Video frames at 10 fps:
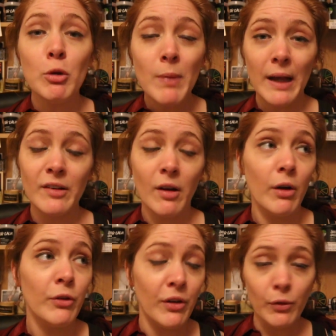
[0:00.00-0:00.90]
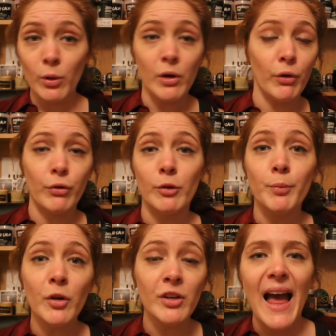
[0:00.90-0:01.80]
you massage this all across your
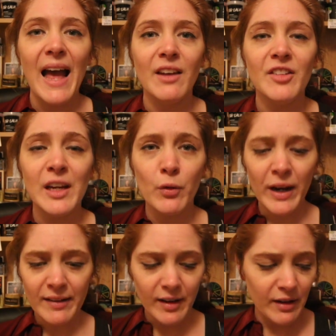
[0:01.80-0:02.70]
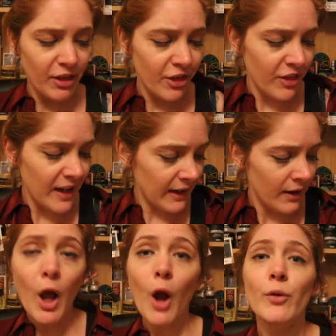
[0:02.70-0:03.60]
body, and it creates like a
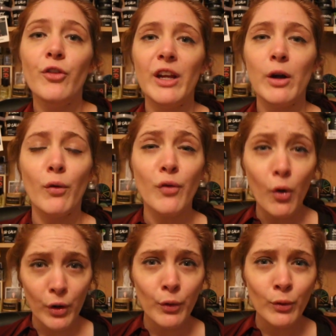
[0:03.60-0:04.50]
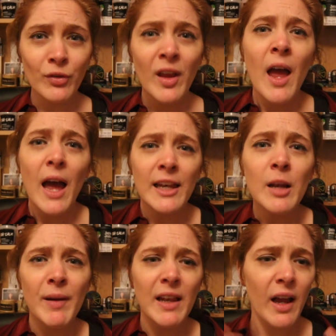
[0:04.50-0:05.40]
thick coating of oils, a
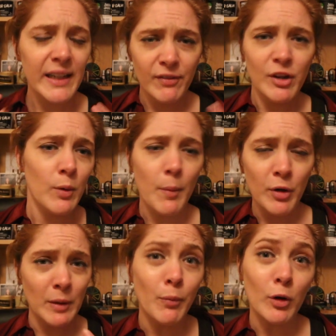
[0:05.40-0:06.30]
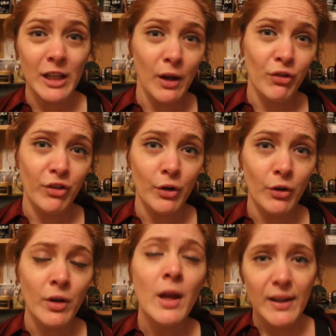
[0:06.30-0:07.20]
little bit like if you were putting body lotion
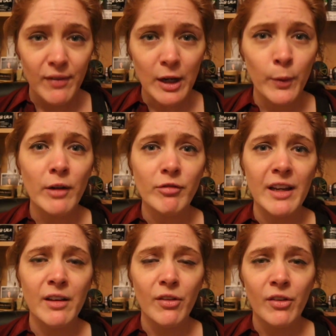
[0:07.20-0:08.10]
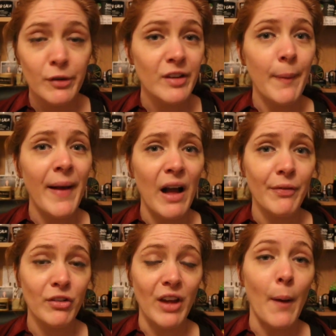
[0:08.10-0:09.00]
on. You give it a quick rinse, you step out
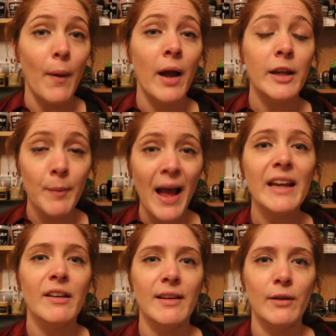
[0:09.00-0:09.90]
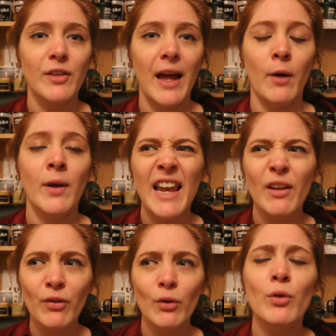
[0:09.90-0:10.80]
of the shower, you pat yourself down, and
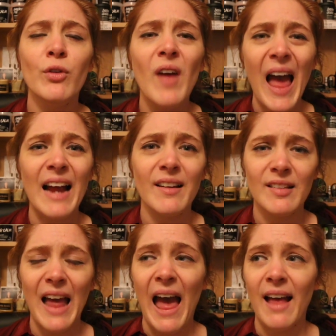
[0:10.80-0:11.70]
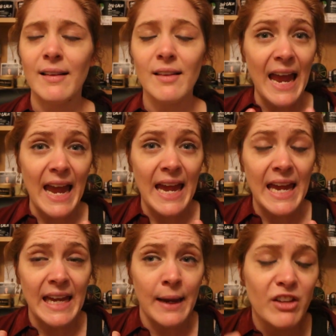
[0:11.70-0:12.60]
it sort of acts as
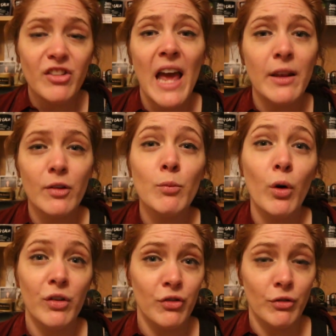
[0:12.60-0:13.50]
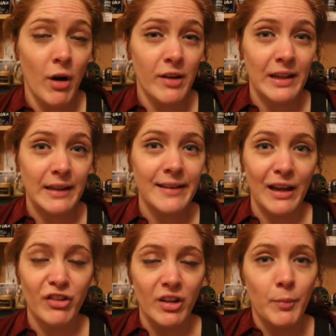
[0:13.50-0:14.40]
a intense moisturizing
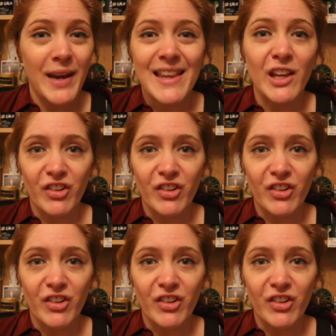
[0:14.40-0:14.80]
session but in